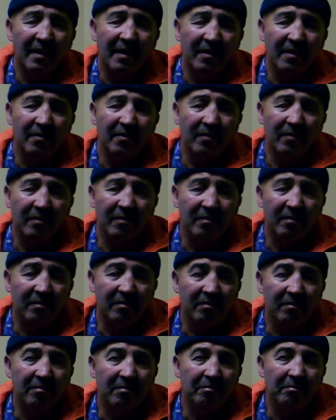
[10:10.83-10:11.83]
to
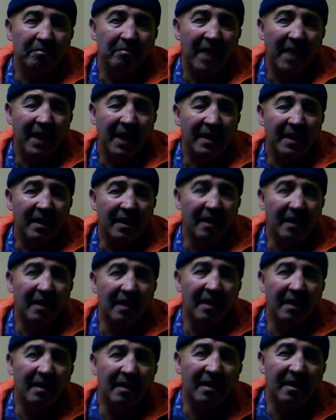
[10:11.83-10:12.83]
make the
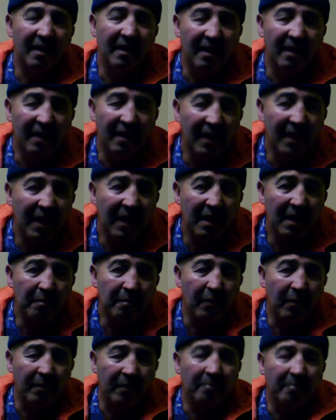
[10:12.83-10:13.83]
leap
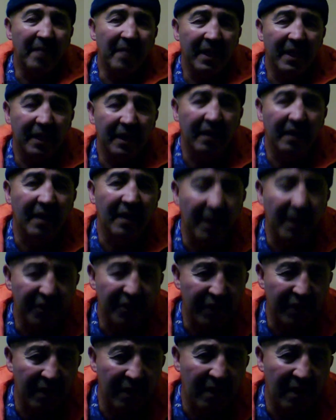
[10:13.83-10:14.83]
or make the
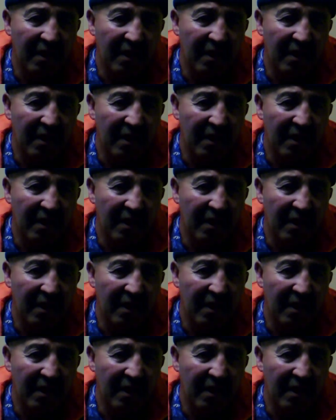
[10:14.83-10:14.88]
connection.